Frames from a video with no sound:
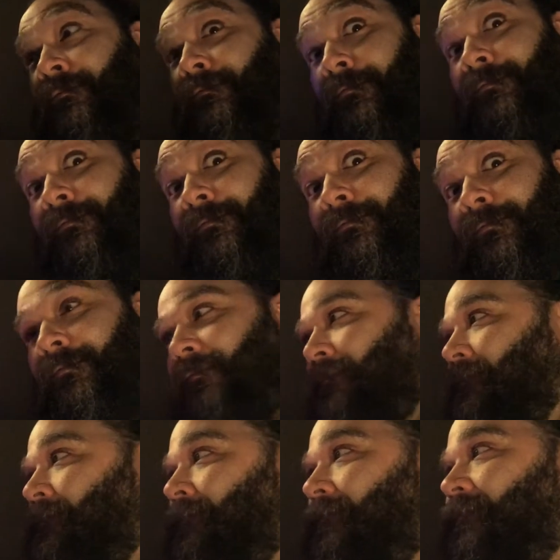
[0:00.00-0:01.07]

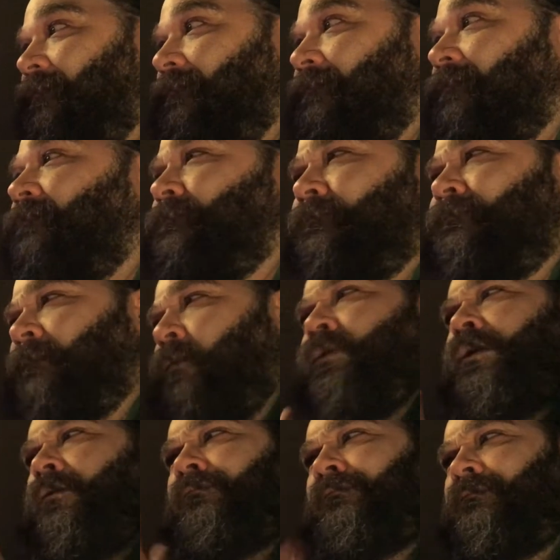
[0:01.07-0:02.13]
There we
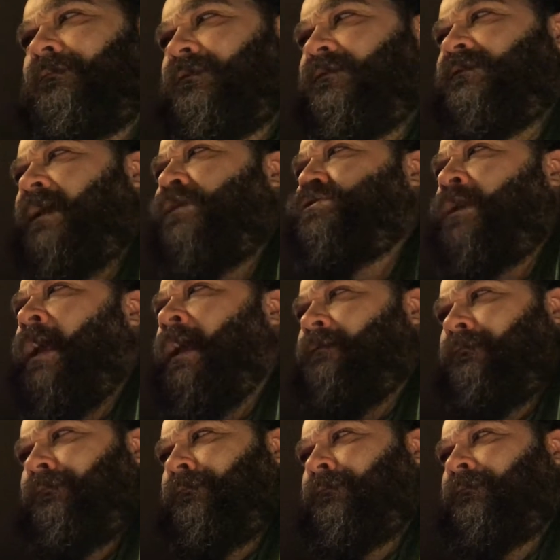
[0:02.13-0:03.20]
go. Stage 9.